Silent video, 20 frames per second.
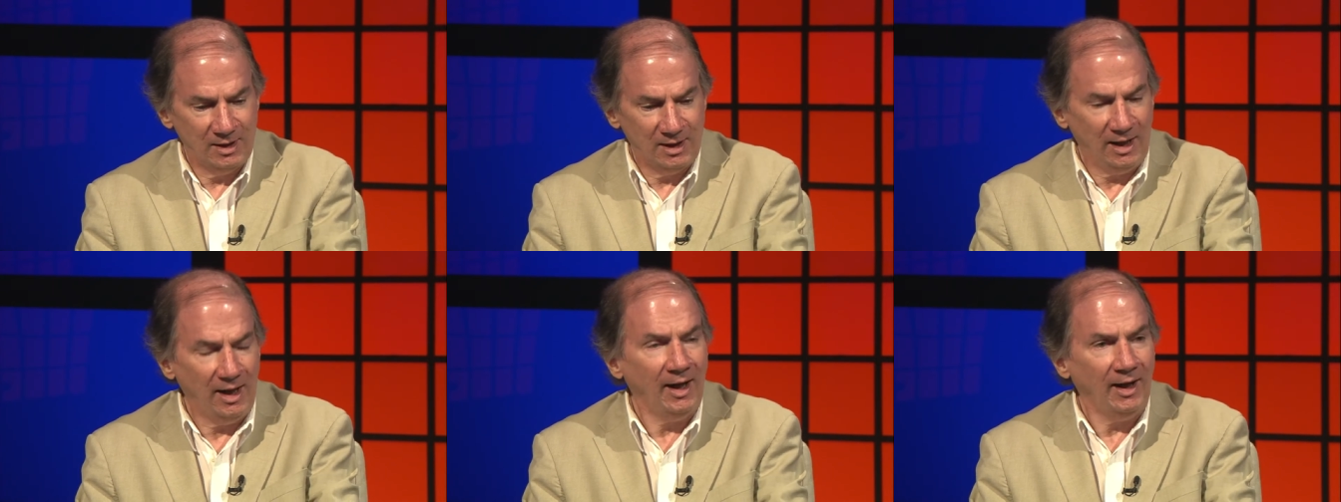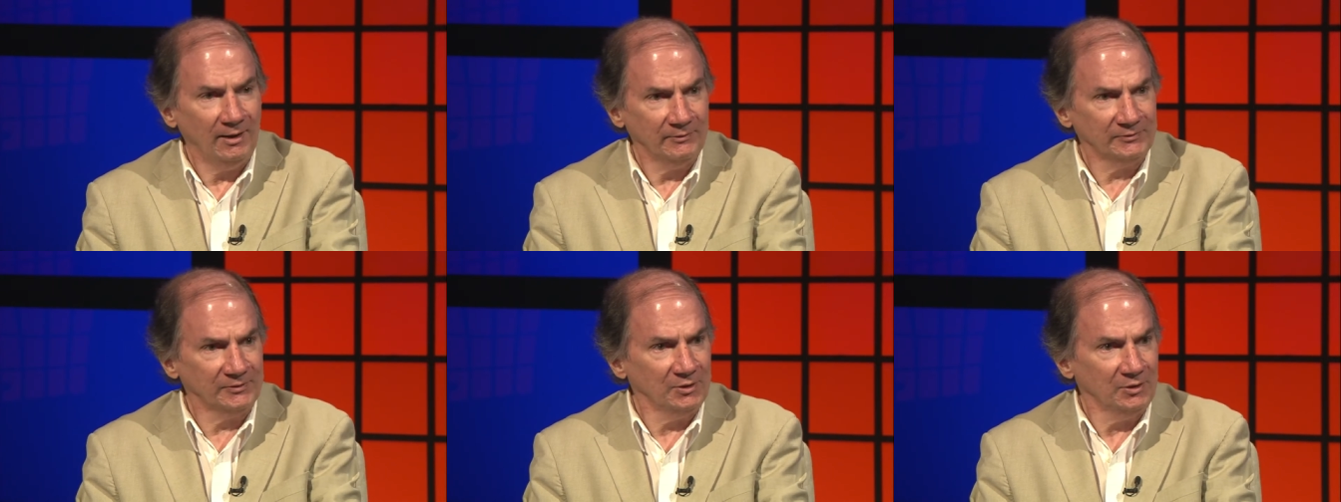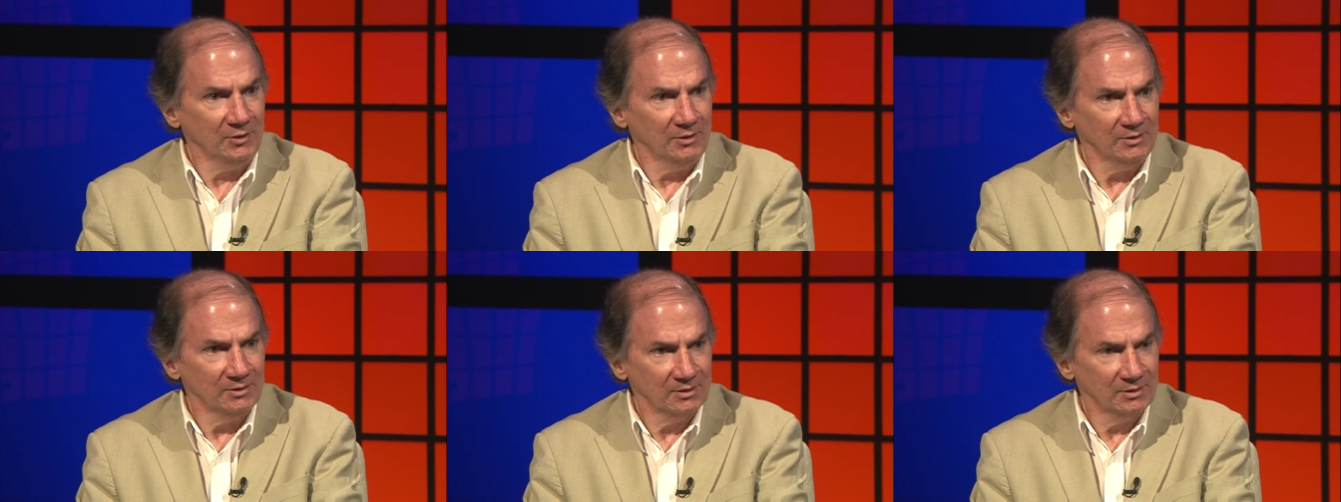
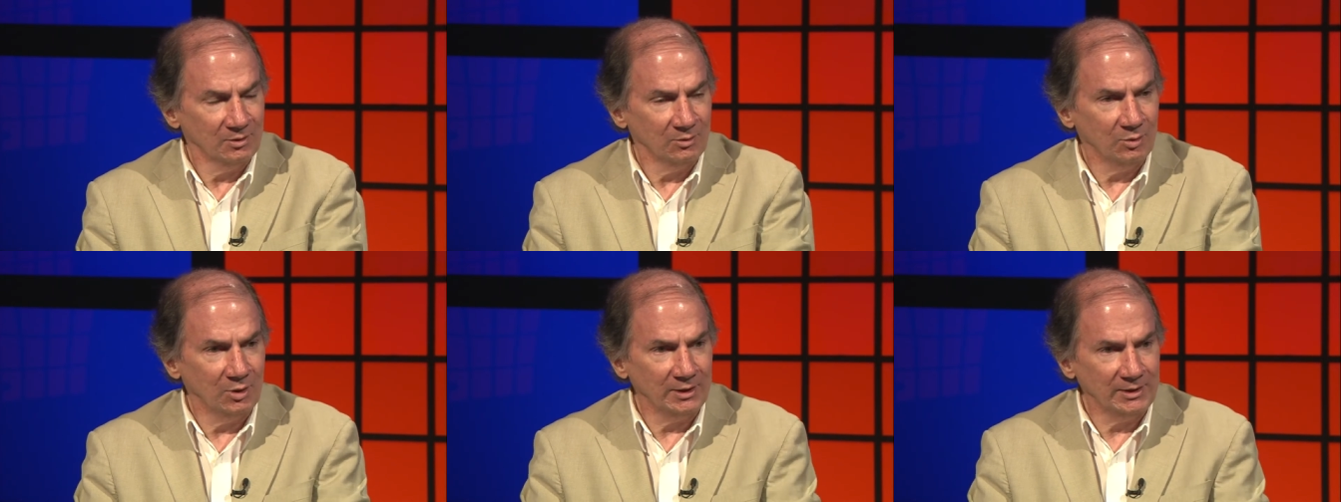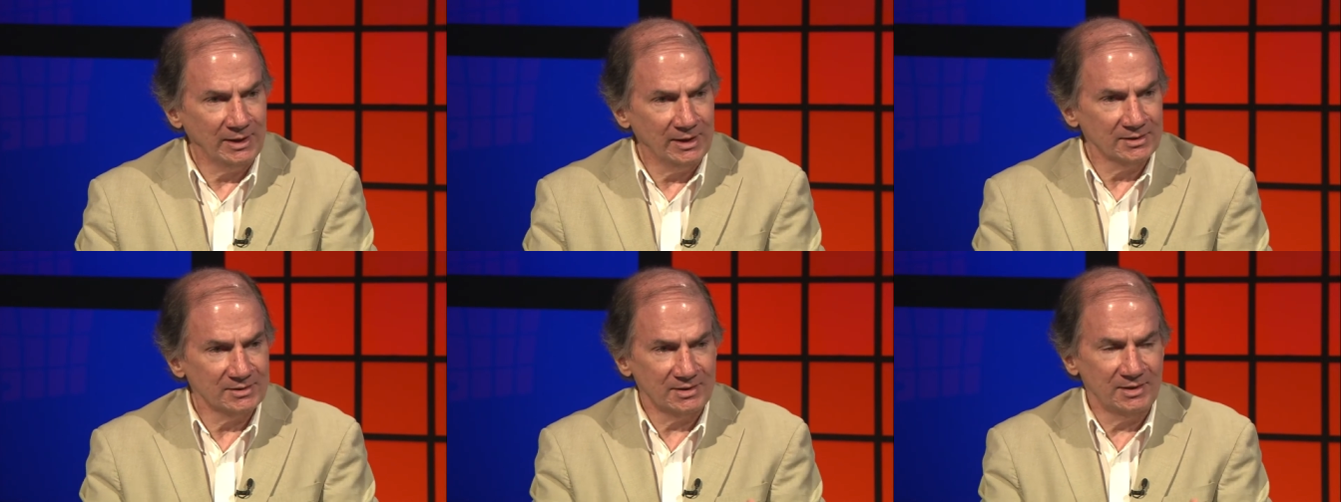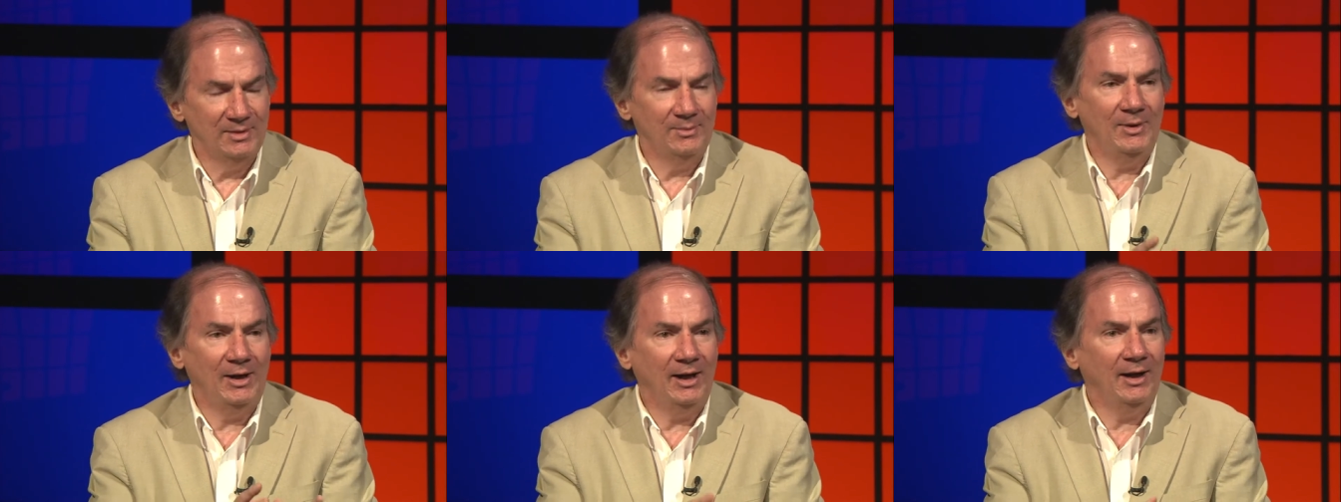after what has
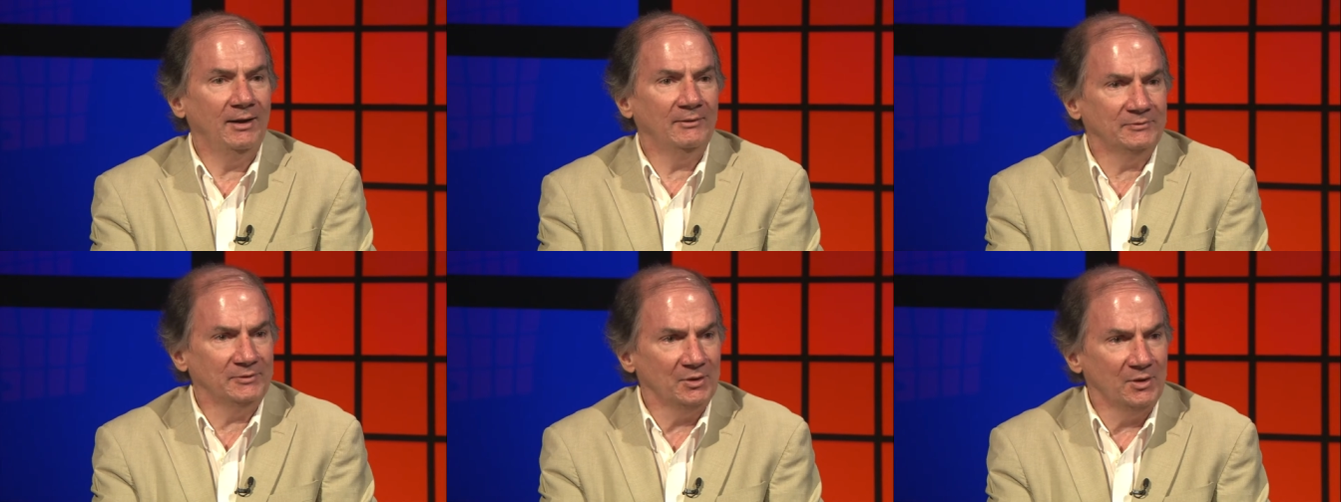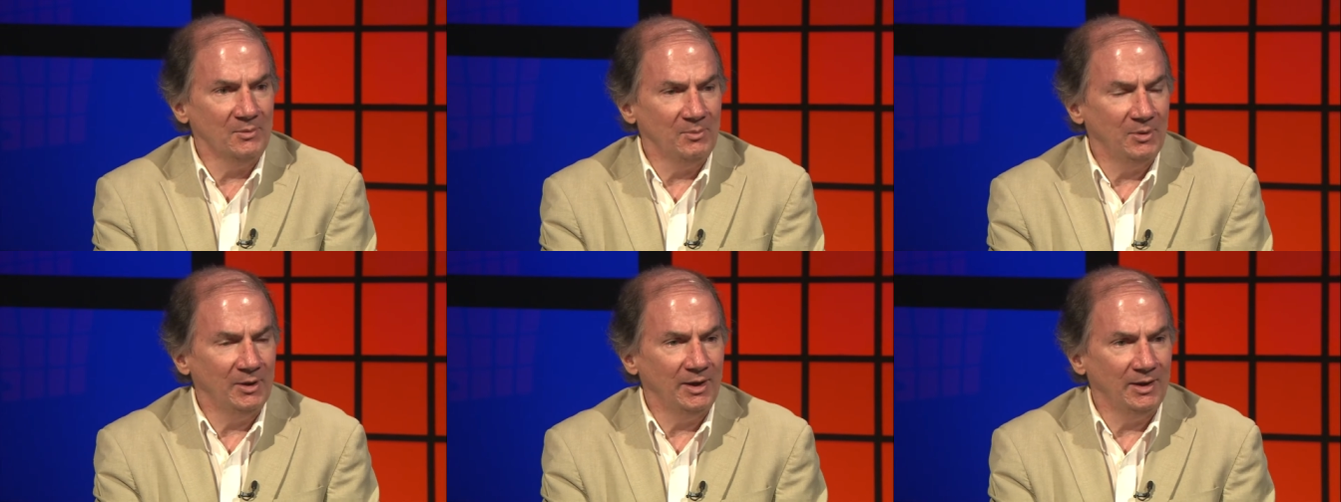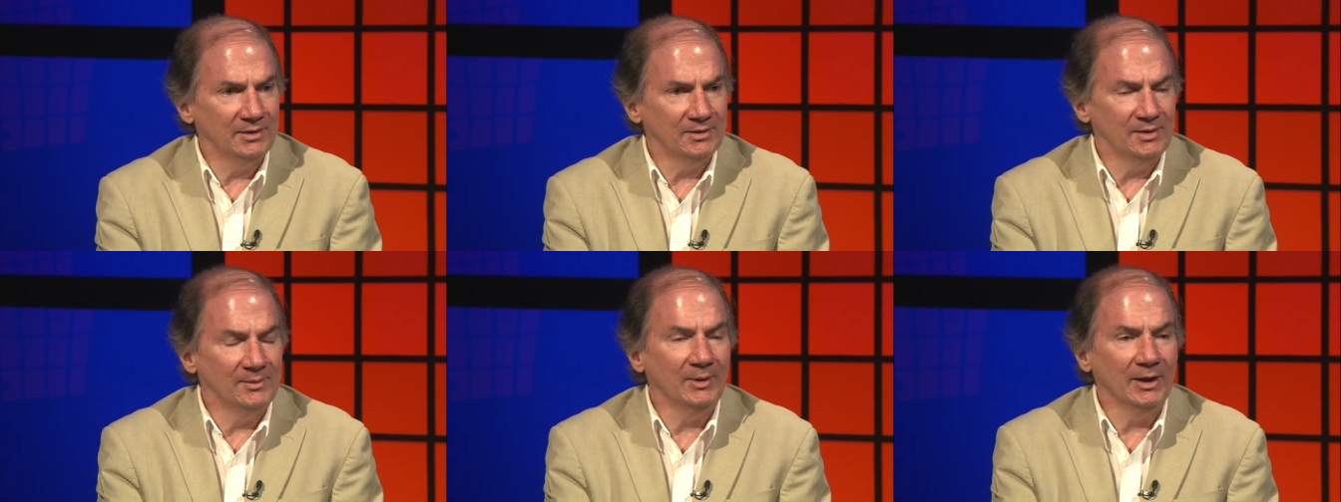come after the
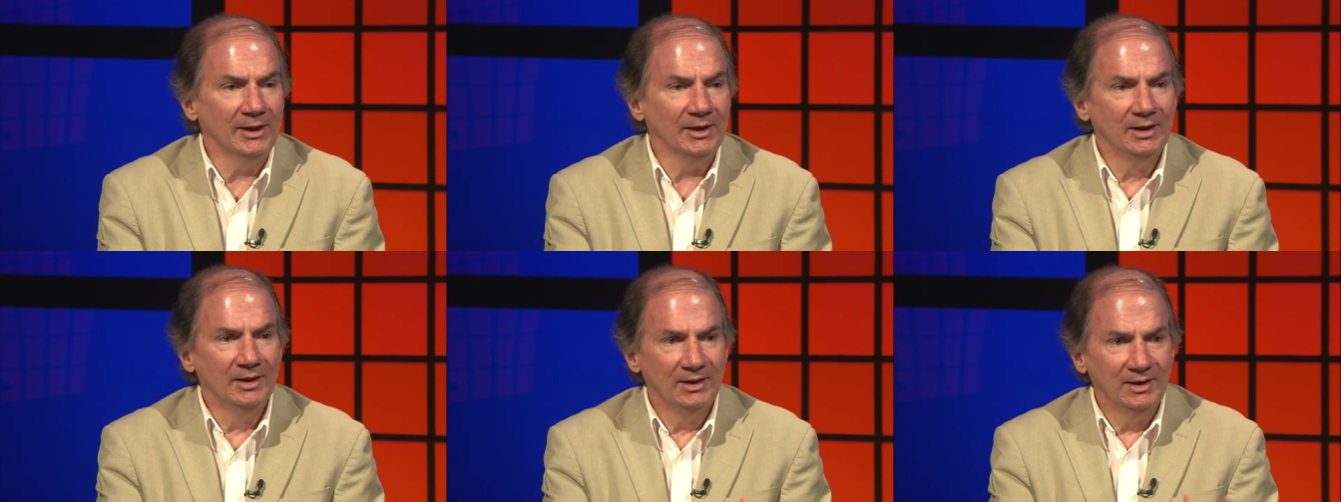pandemic?